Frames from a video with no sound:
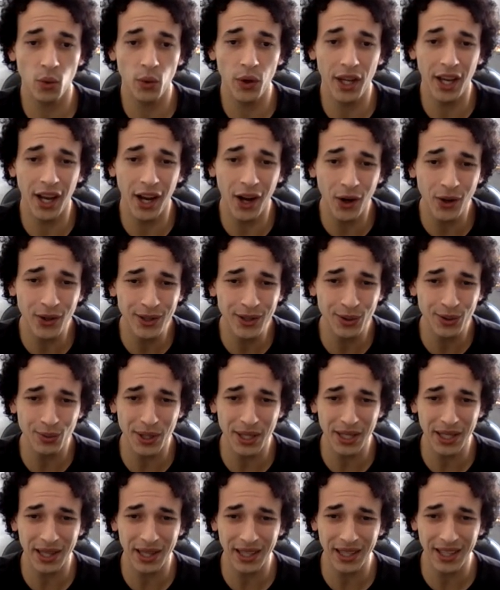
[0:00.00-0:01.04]
we
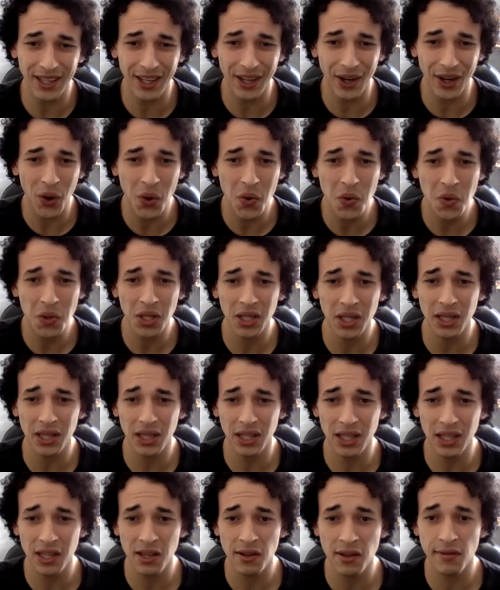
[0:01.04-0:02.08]
ultimately only
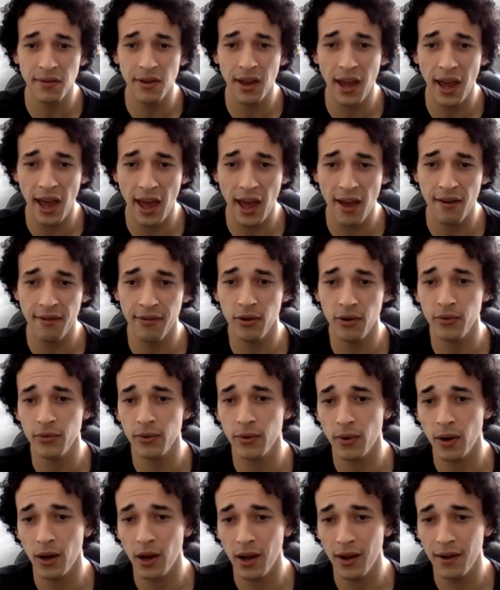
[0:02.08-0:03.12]
live half
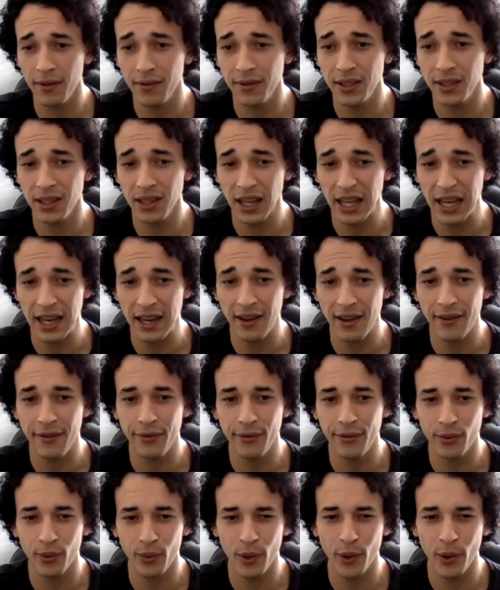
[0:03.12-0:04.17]
of the
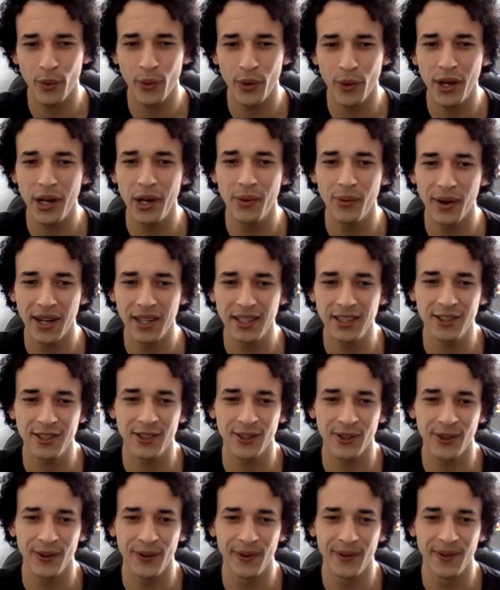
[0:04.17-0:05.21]
life we really want
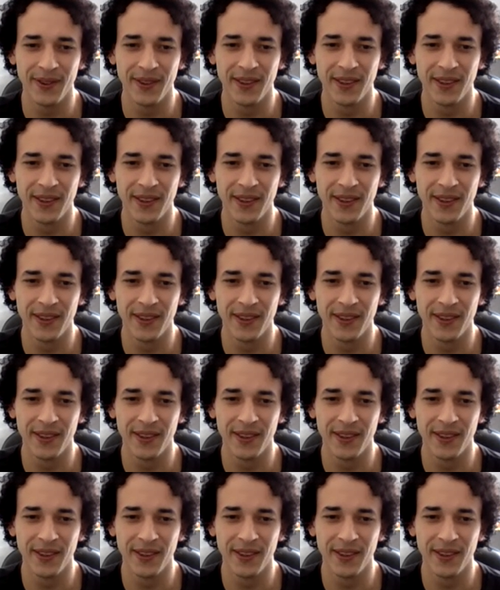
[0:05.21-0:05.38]
to.